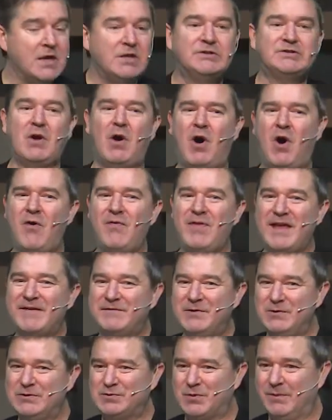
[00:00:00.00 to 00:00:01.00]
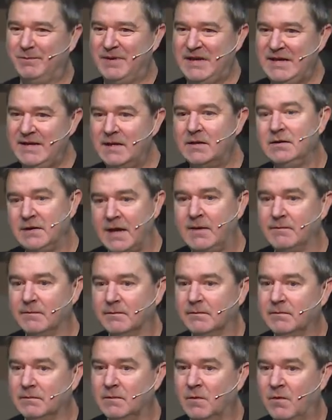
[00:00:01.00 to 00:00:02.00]
So all they have to do is repeat it. Yeah.
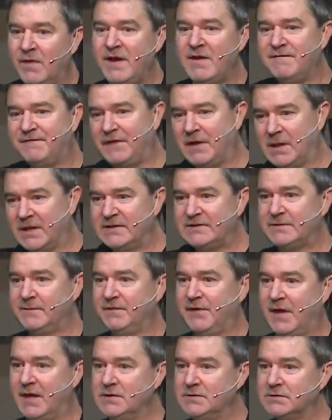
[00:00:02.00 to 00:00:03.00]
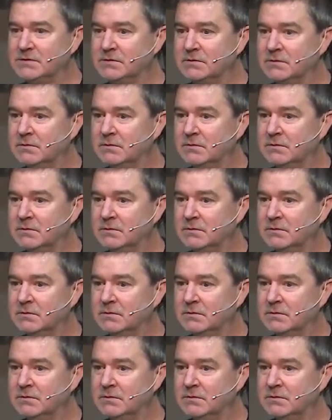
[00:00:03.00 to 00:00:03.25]
Well, they can fill in some things.